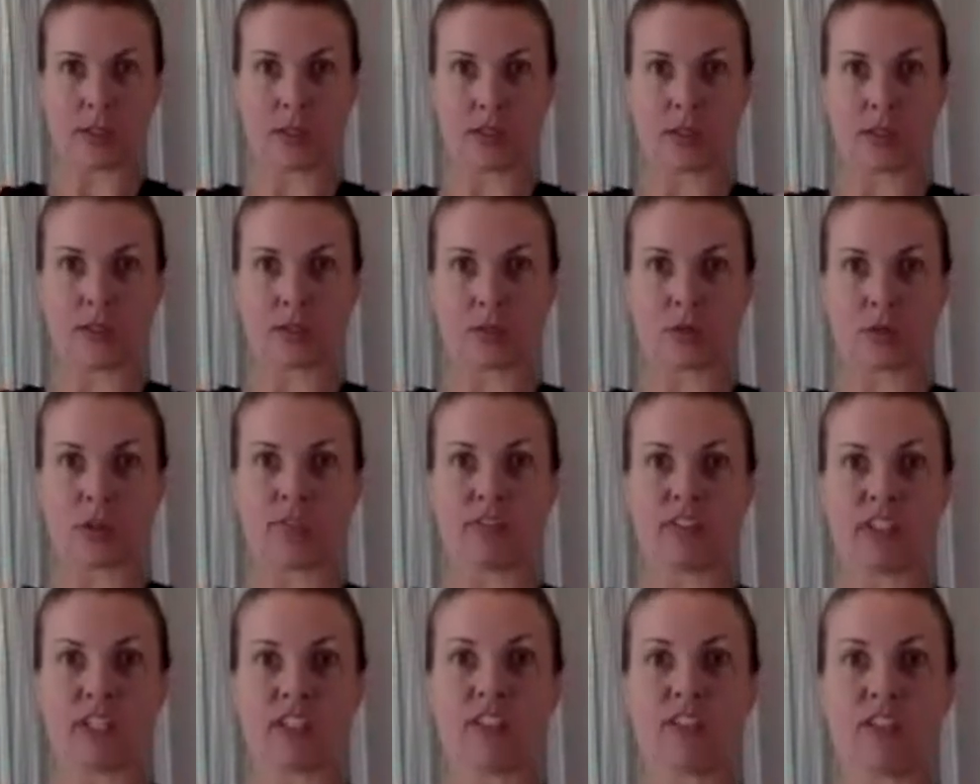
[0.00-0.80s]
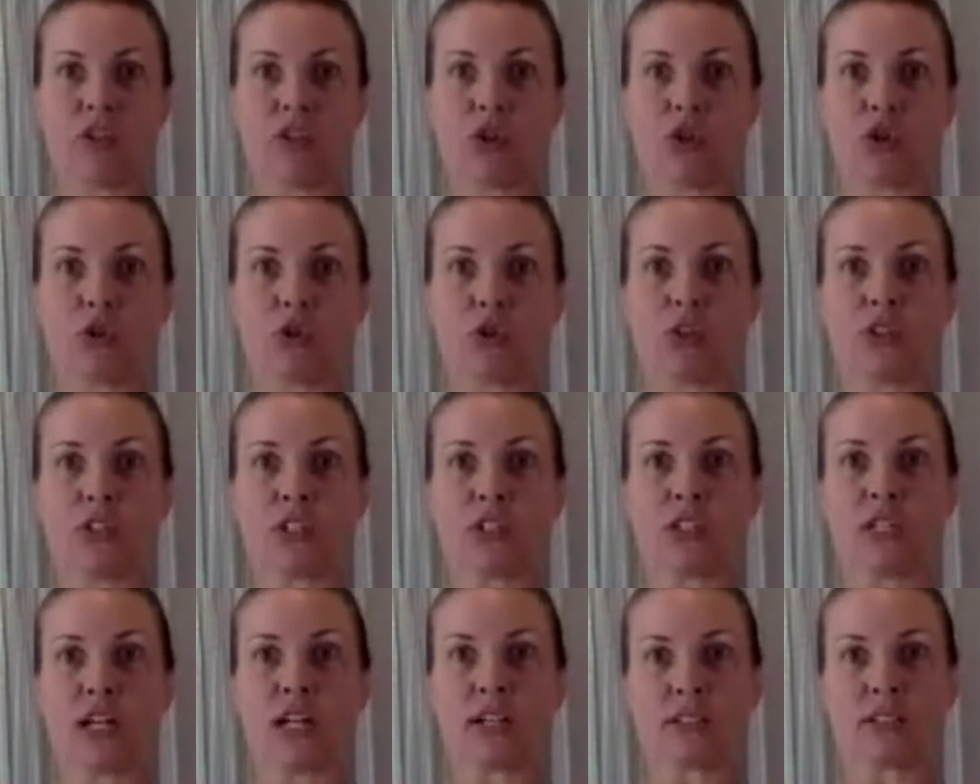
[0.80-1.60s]
So when I've done these shoulder
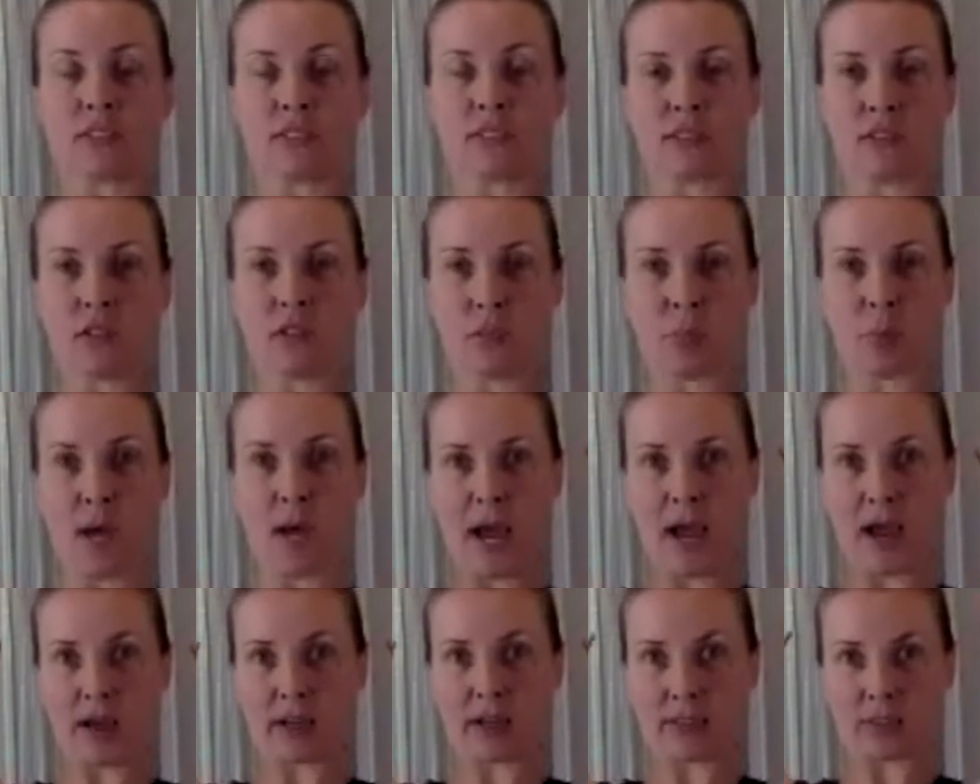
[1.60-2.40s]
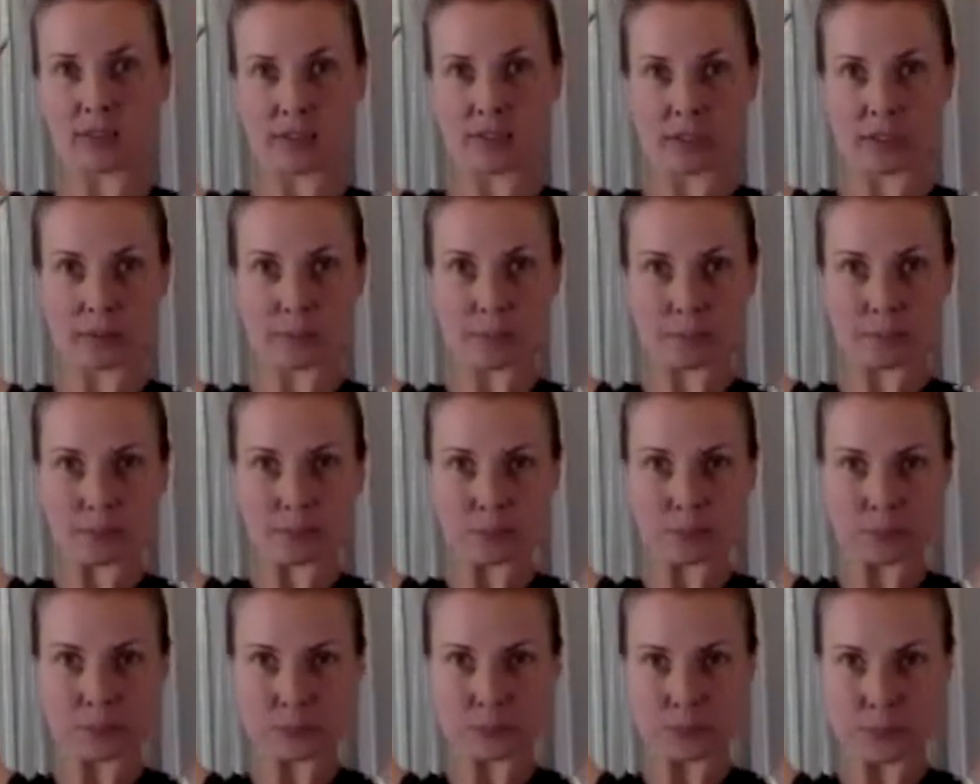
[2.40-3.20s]
classes in the past,
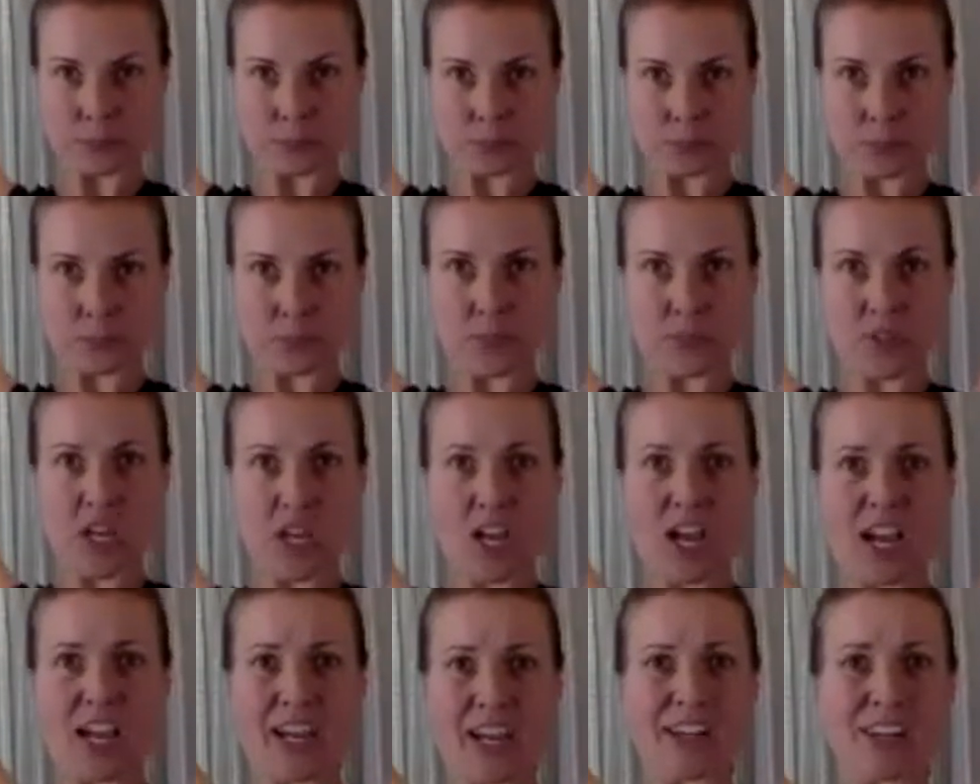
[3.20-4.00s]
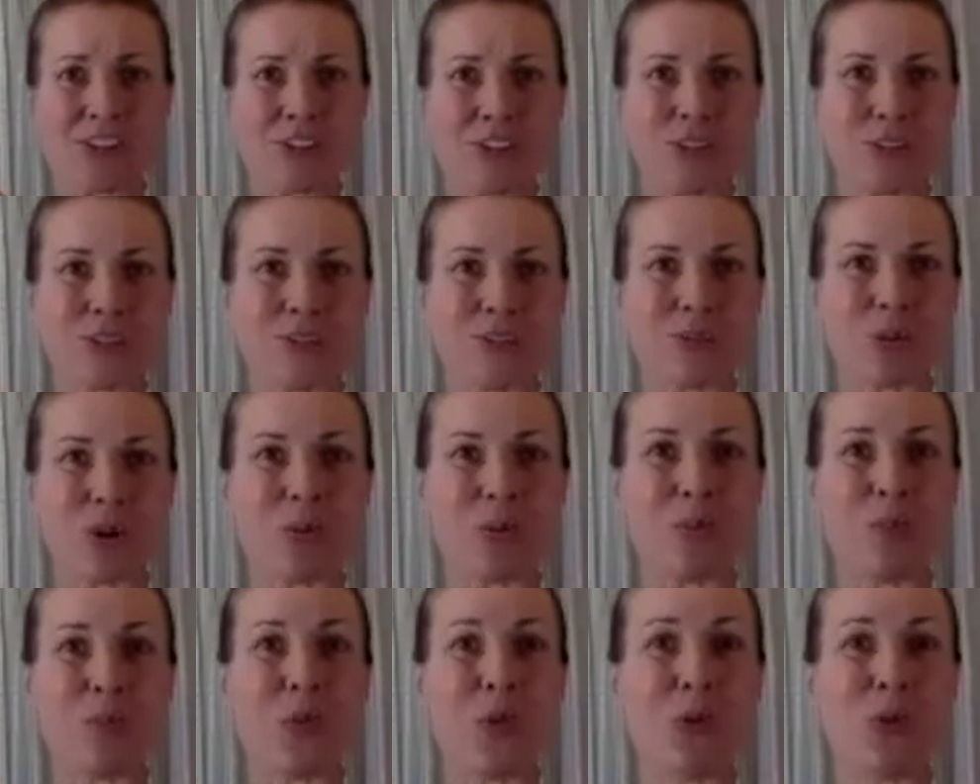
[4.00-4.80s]
I actually
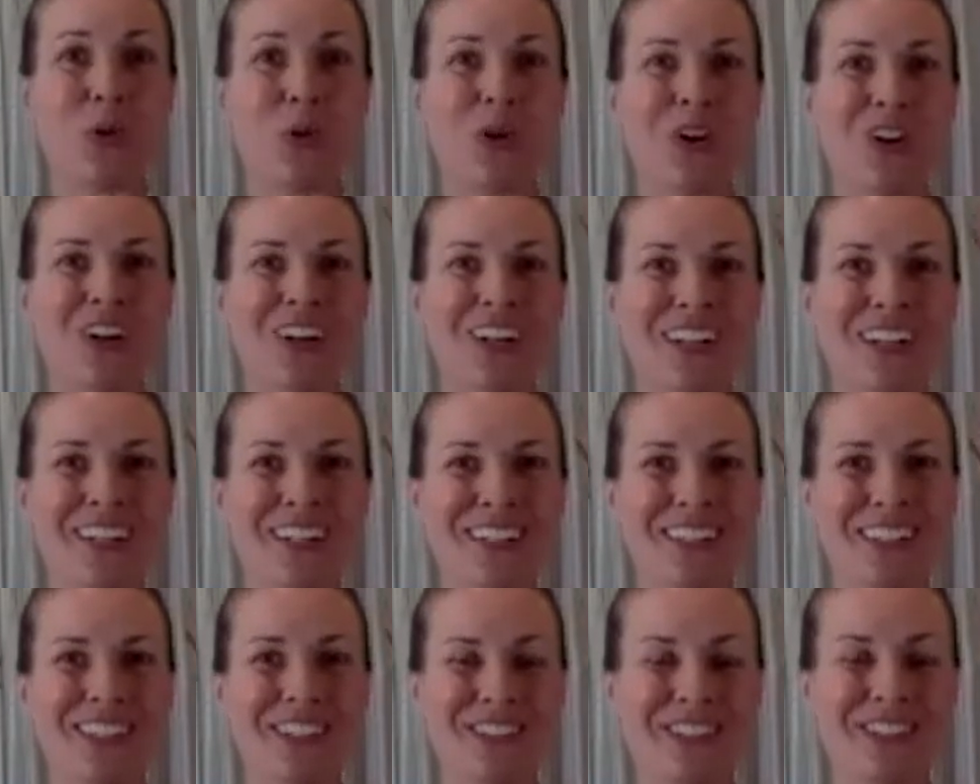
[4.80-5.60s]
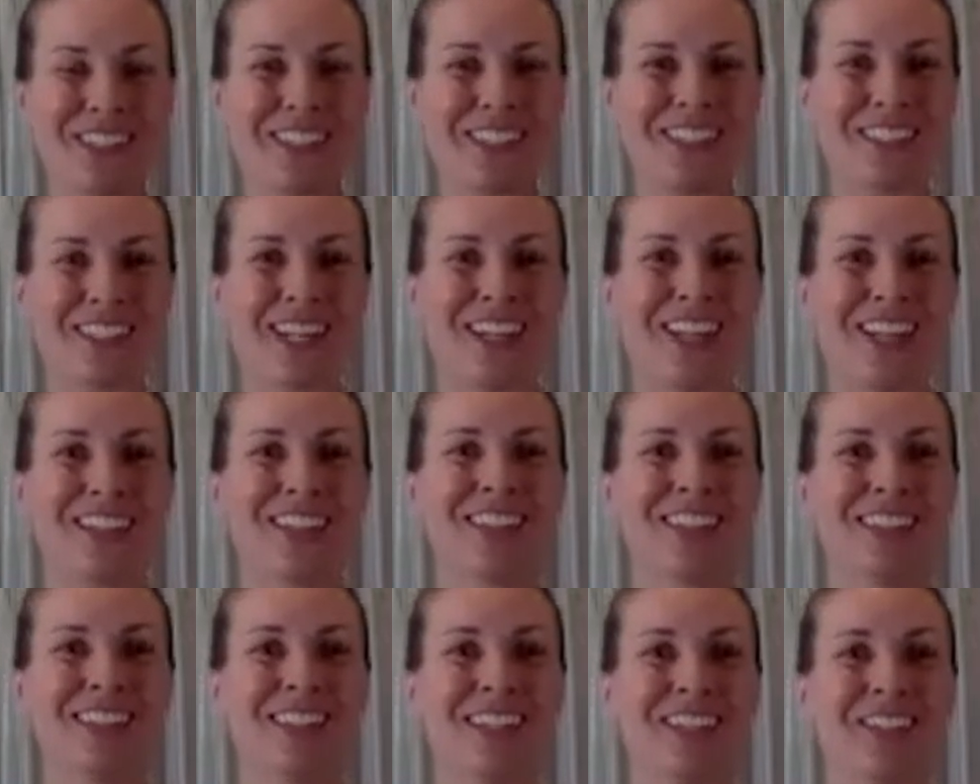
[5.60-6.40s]
sweat more doing this
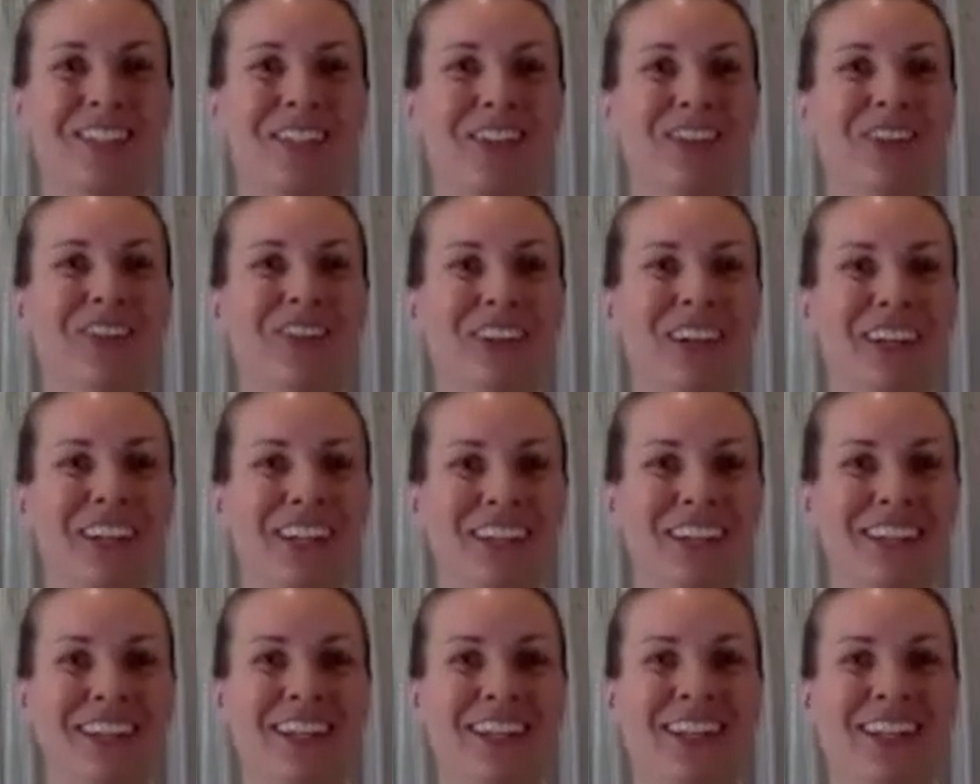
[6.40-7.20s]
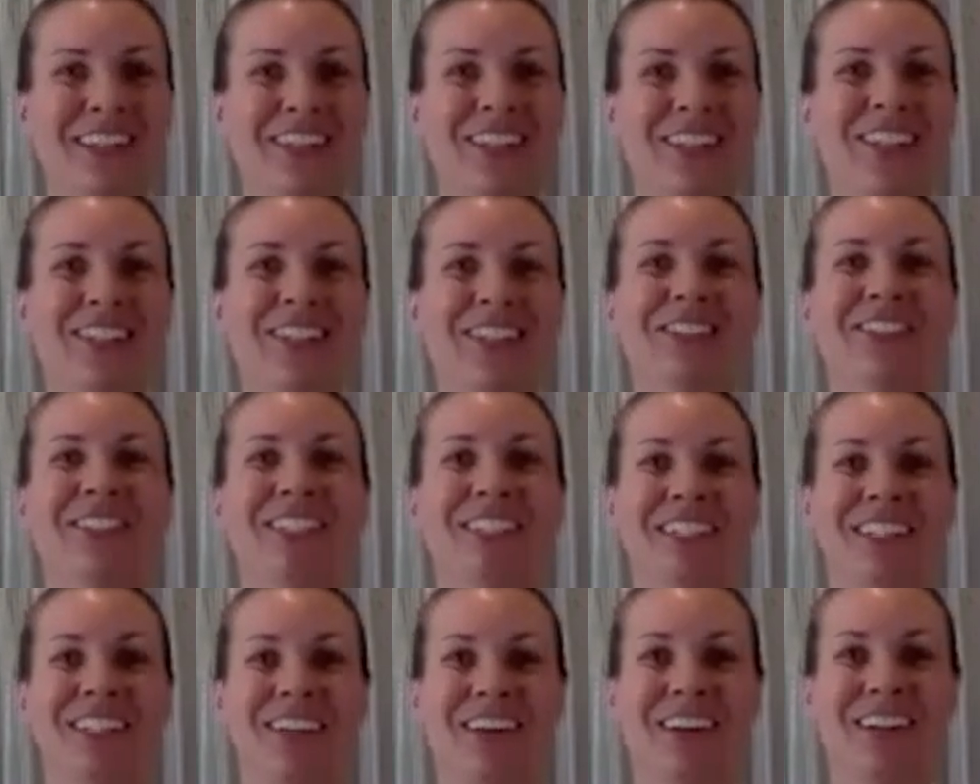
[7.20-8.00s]
isolation work than I do in
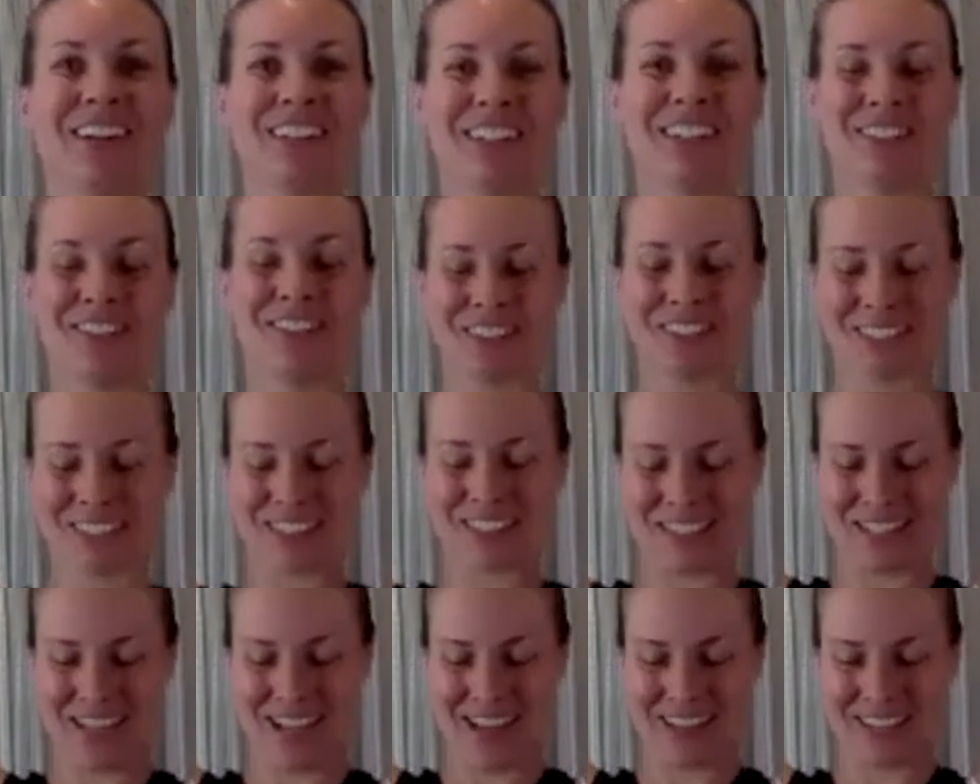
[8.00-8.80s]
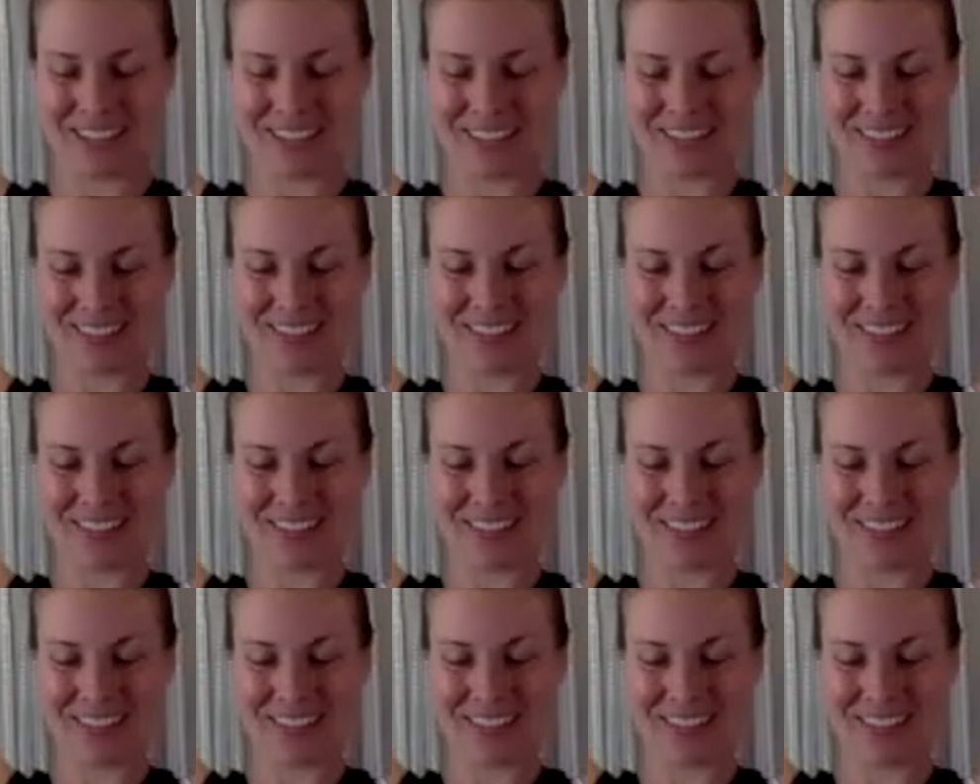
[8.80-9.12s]
an all levels class.